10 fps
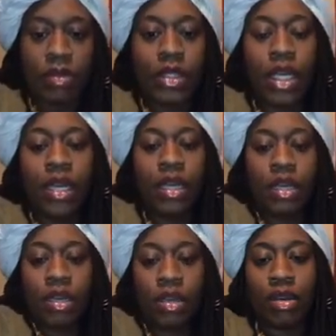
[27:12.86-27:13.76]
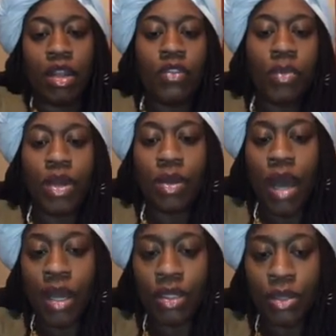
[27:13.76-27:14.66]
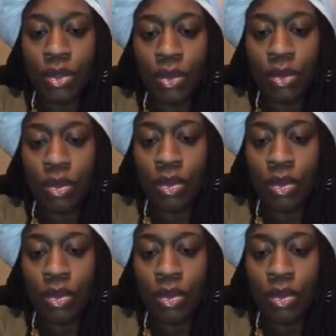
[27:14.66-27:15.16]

And if we know how to do